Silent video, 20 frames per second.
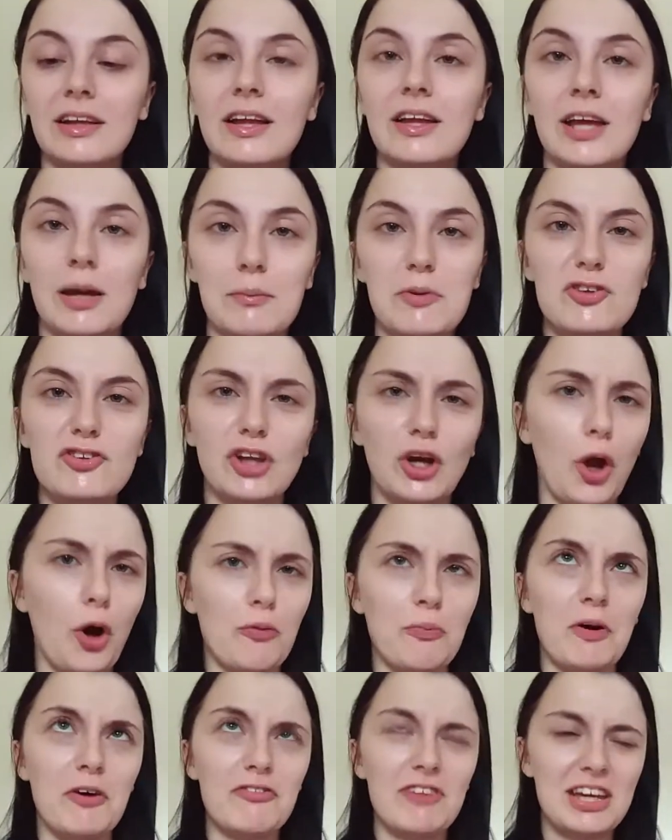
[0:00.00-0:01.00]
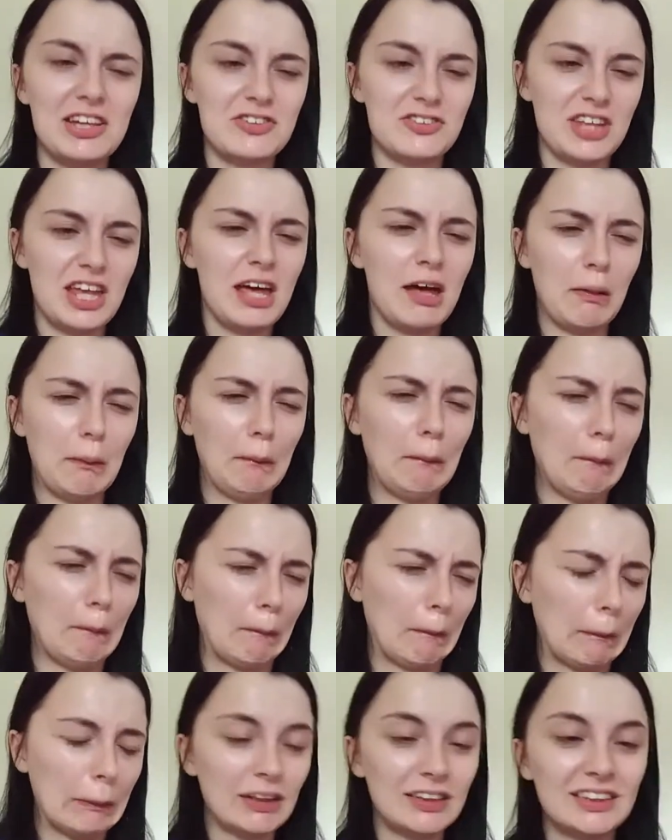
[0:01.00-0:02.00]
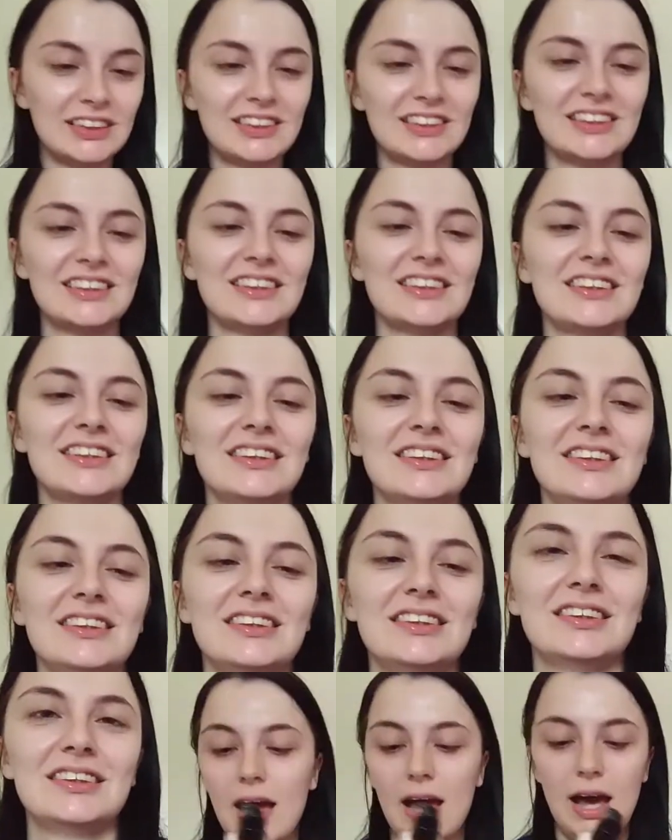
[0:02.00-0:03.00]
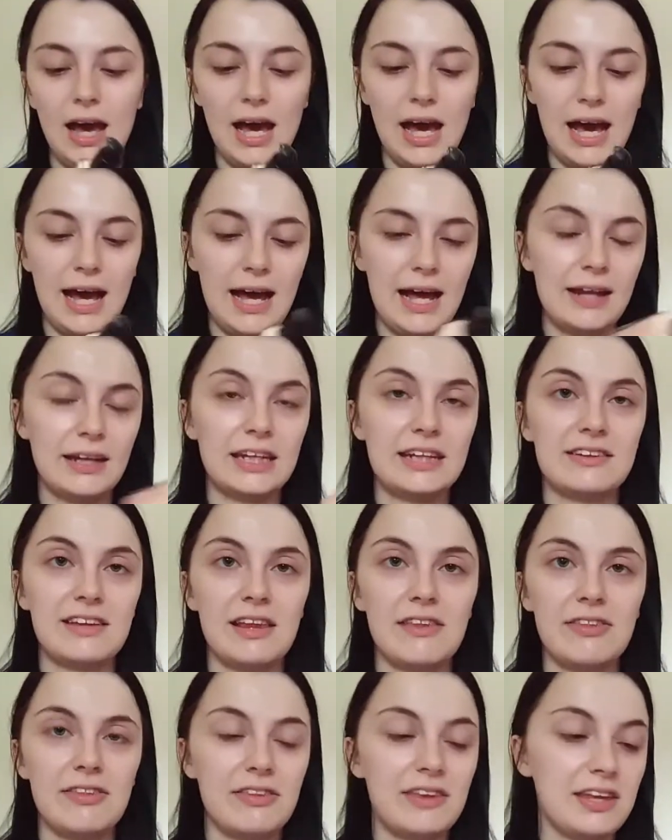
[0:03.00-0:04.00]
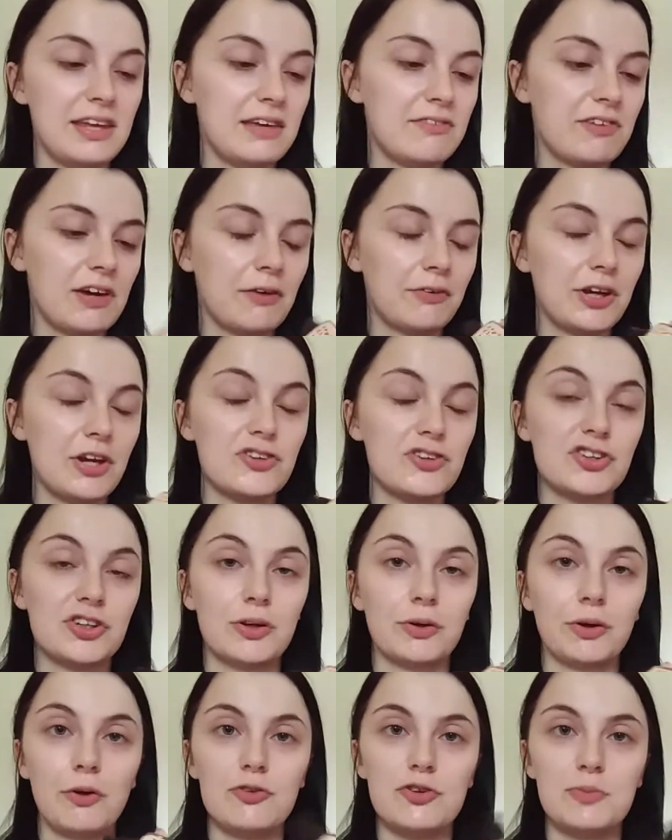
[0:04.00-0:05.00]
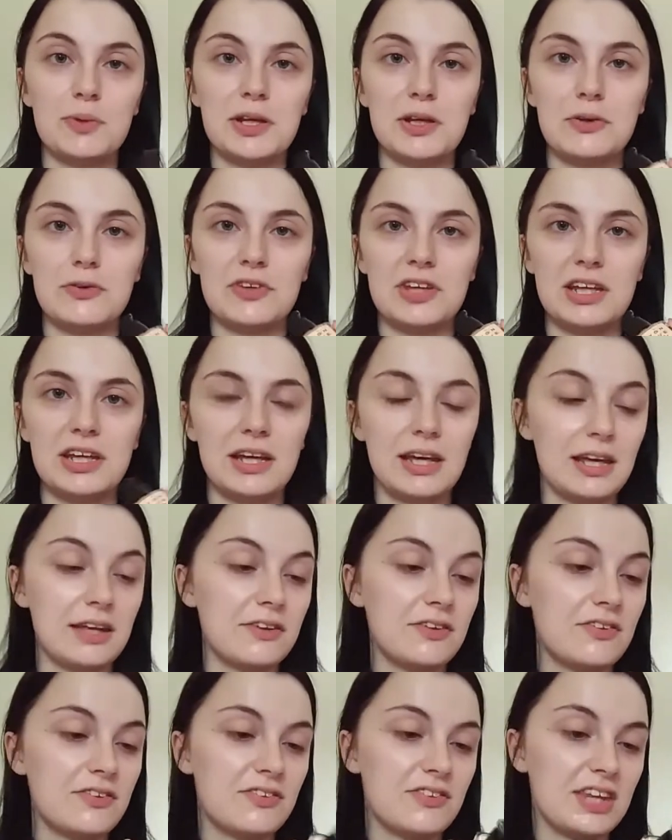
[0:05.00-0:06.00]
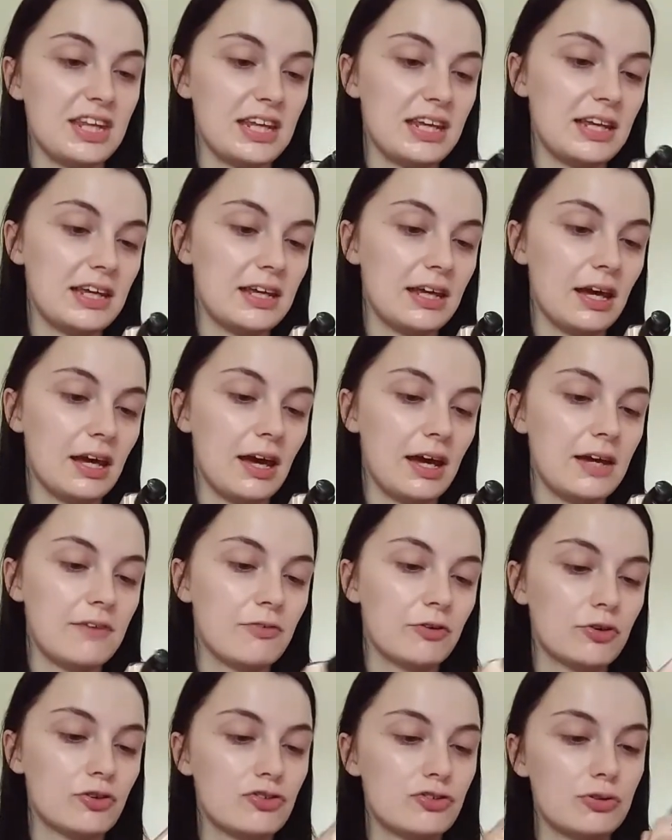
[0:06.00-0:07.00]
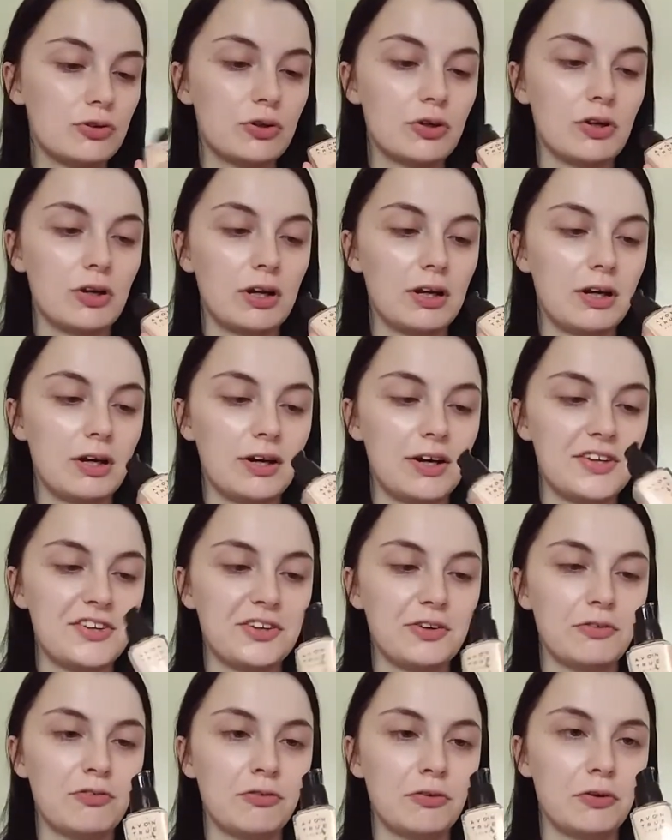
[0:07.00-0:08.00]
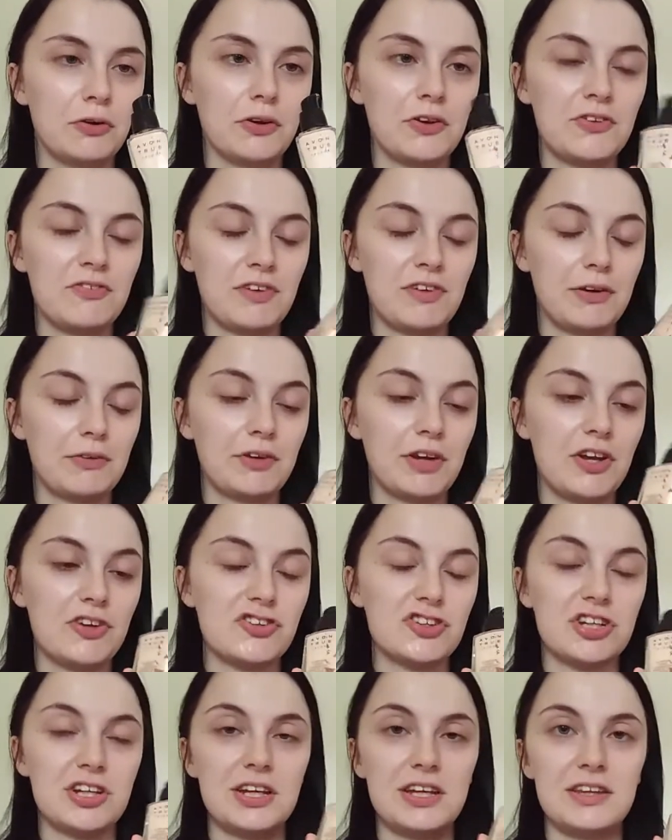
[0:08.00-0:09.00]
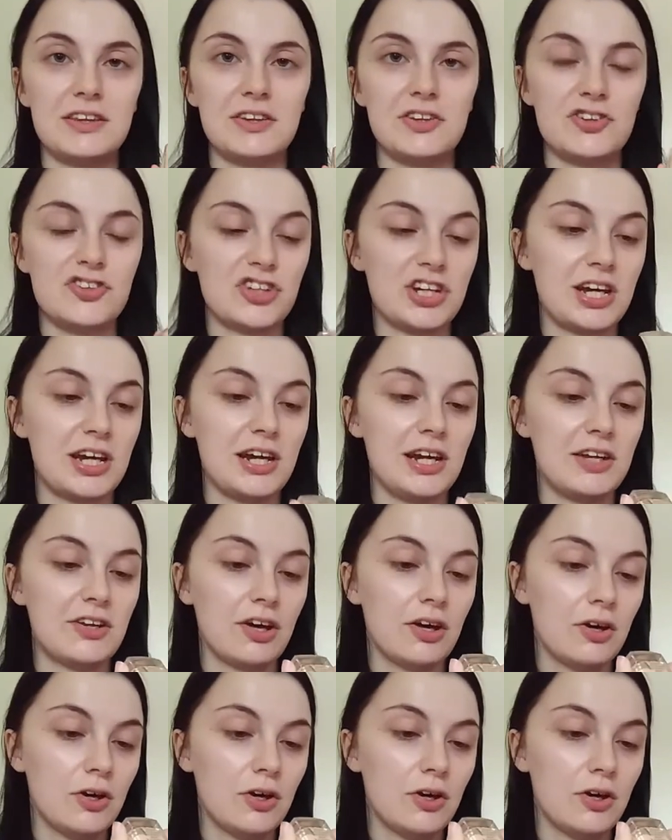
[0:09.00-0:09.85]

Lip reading: I missed a lot of my face there. Oh. And then the foundation I'm going to be using is the Avon True Colour Ideal Flawless Foundation in the shade